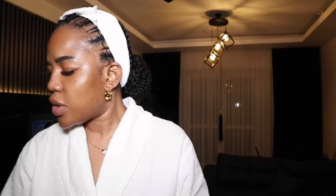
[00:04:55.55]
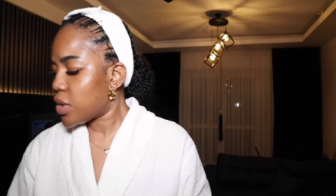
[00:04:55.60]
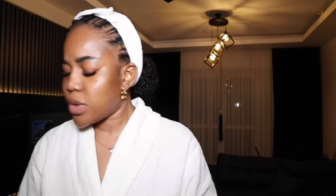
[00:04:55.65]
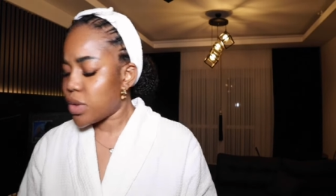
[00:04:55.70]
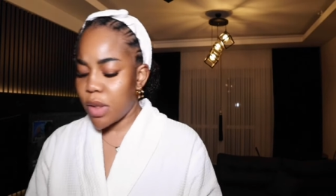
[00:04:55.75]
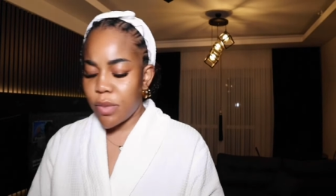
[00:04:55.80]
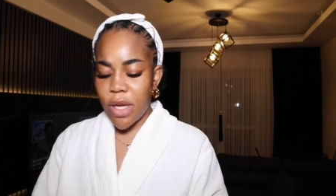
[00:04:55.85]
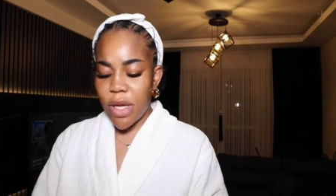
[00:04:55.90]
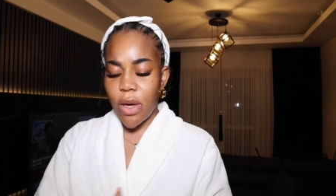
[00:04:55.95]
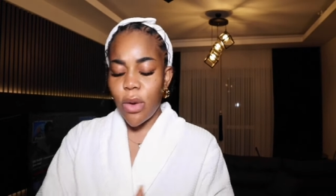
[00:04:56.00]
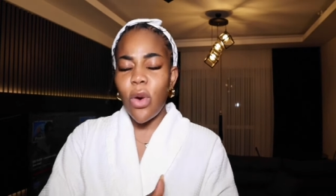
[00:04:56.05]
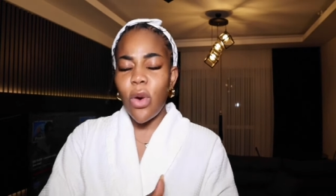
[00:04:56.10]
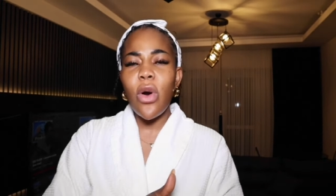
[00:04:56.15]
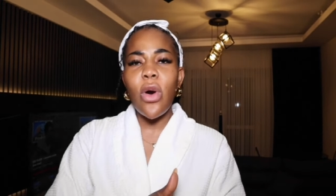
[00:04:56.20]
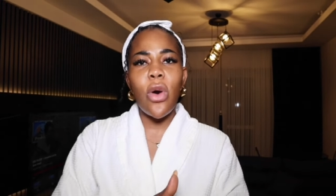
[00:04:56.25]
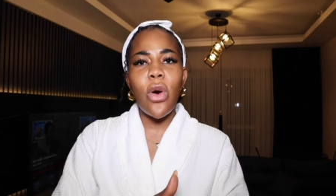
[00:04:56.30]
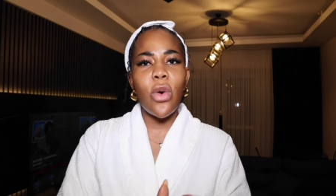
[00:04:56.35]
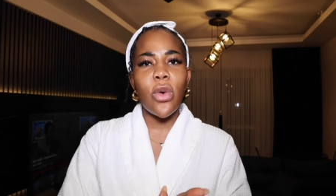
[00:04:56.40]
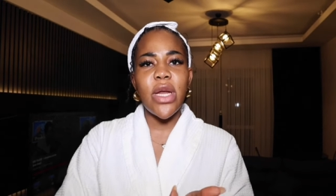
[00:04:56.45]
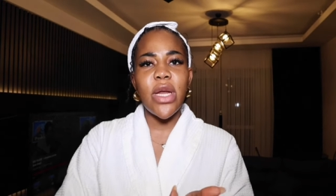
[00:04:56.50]
So I'm like,
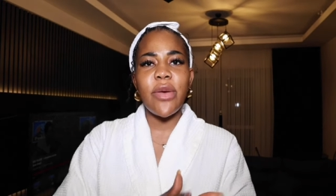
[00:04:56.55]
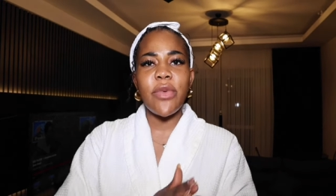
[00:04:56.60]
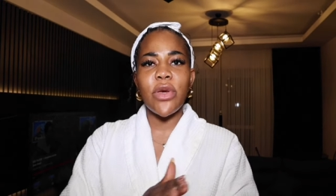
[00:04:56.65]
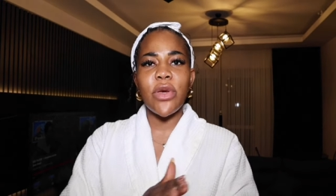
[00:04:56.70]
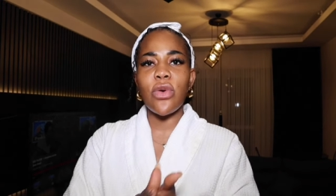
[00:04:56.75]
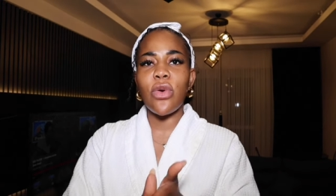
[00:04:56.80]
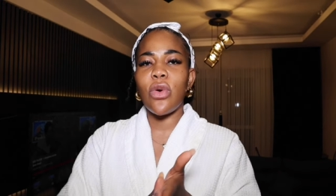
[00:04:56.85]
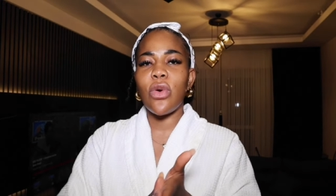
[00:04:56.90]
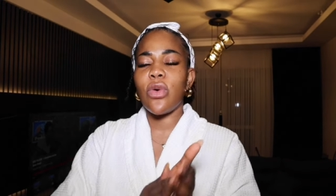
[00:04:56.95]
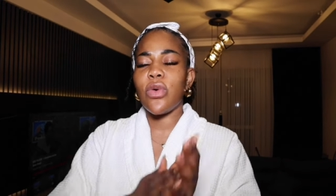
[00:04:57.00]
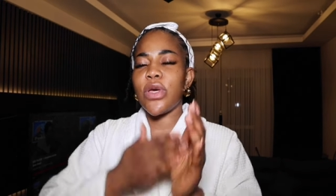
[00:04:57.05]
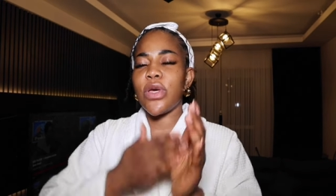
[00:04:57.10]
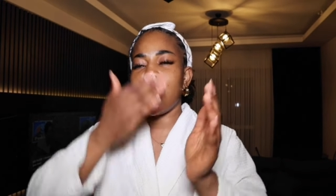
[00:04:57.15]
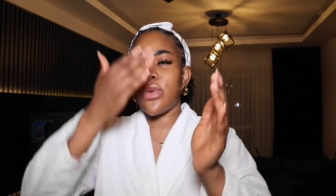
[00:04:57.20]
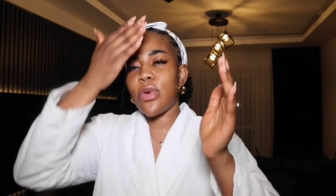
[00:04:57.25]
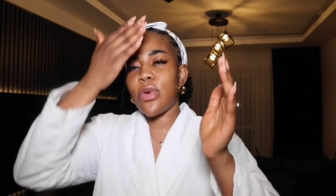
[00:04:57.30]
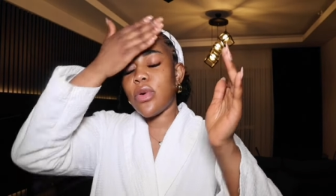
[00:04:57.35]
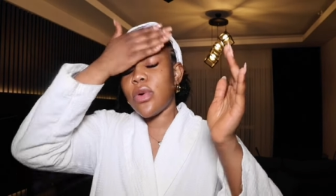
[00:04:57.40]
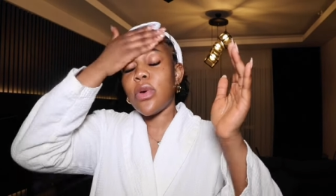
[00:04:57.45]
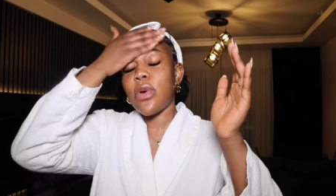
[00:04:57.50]
oh, let me go, you
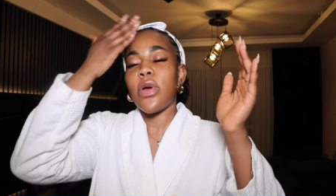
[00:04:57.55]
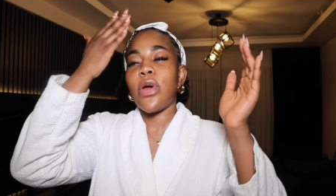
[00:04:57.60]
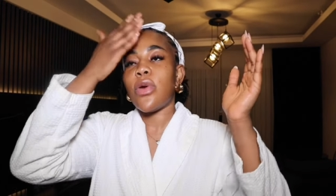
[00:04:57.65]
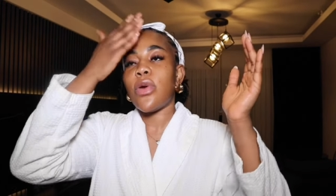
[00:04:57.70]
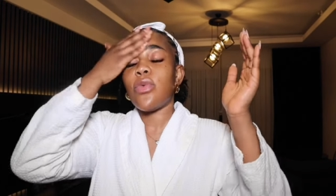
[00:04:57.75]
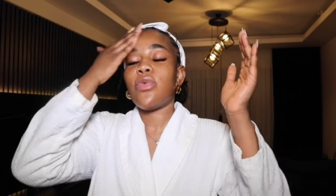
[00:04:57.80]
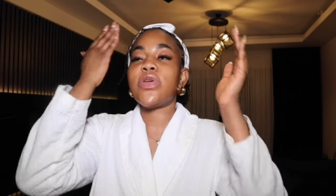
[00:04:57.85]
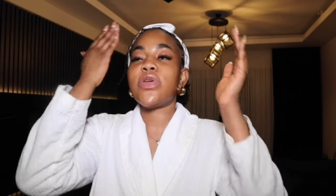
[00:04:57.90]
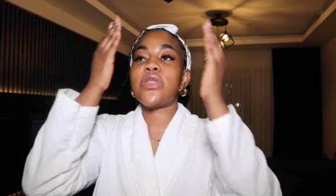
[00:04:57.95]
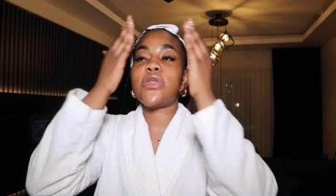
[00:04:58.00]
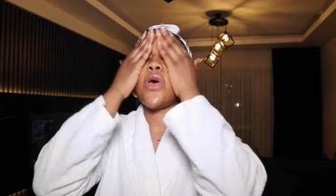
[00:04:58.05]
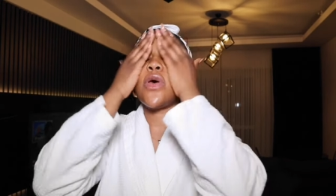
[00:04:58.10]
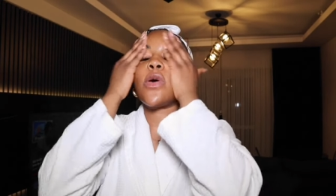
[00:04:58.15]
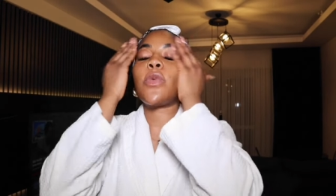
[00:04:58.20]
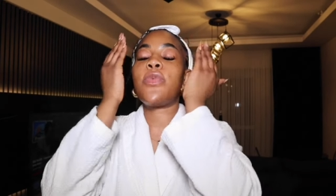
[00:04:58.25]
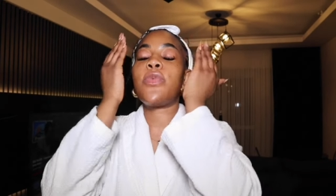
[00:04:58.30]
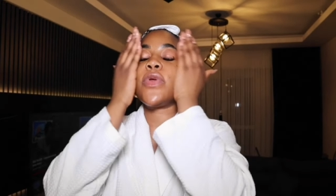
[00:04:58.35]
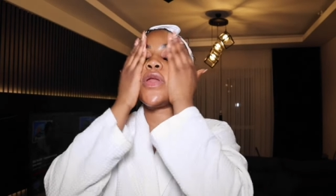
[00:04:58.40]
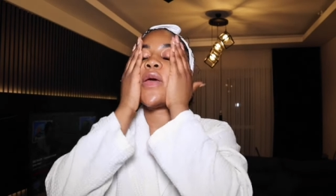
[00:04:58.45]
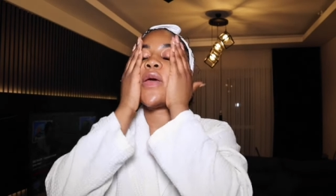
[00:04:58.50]
know,
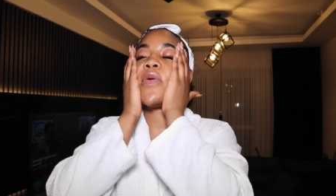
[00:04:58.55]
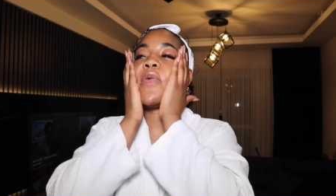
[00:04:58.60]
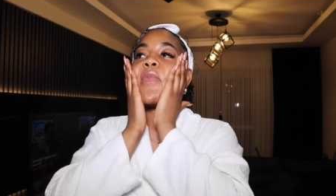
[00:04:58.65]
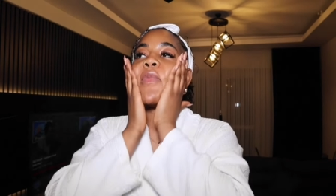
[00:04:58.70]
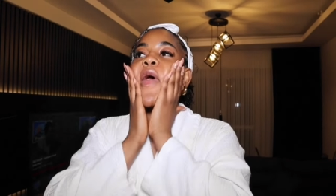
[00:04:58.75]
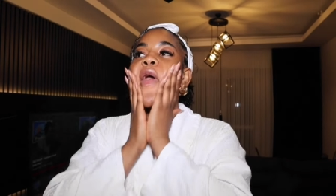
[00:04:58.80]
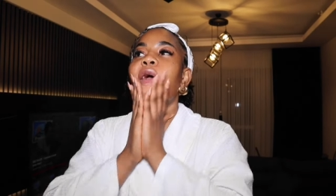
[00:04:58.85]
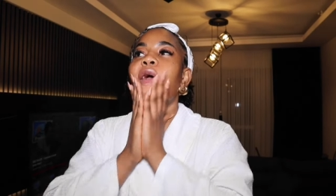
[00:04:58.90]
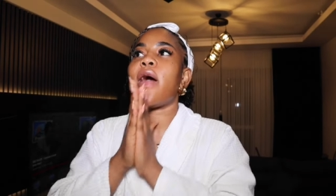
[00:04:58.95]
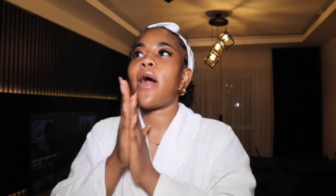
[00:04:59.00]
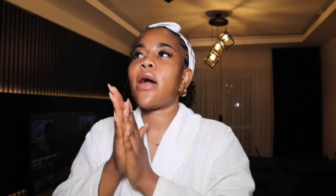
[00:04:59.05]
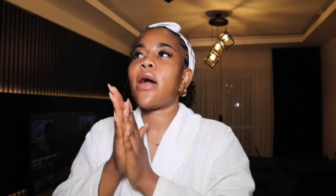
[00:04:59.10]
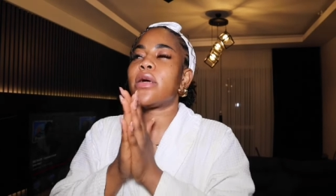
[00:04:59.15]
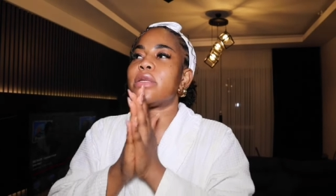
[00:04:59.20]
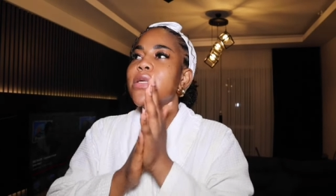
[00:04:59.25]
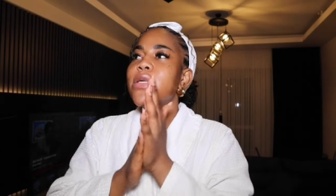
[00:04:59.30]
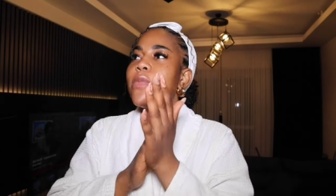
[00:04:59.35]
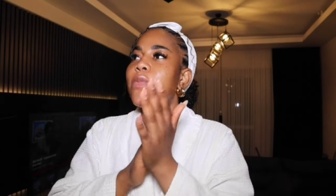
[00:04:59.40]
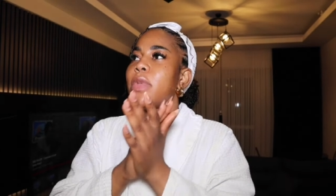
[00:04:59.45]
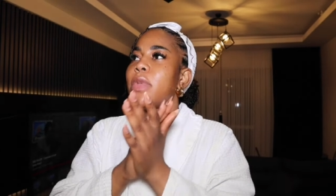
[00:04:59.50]
restock, put them in my
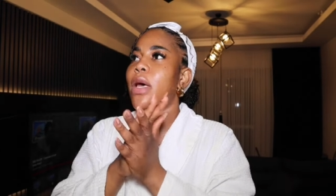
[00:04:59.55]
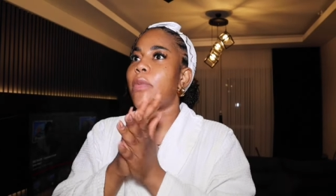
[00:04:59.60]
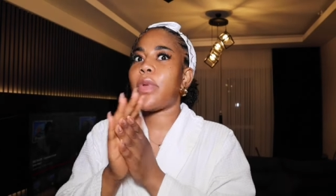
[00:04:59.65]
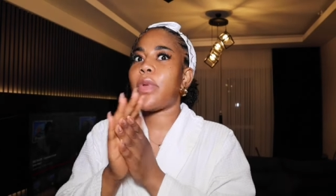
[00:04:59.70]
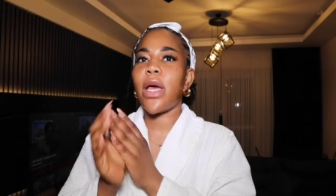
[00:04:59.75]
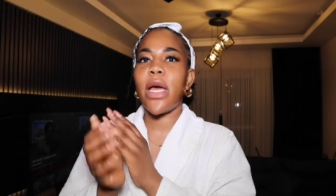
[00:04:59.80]
cart and blah, blah,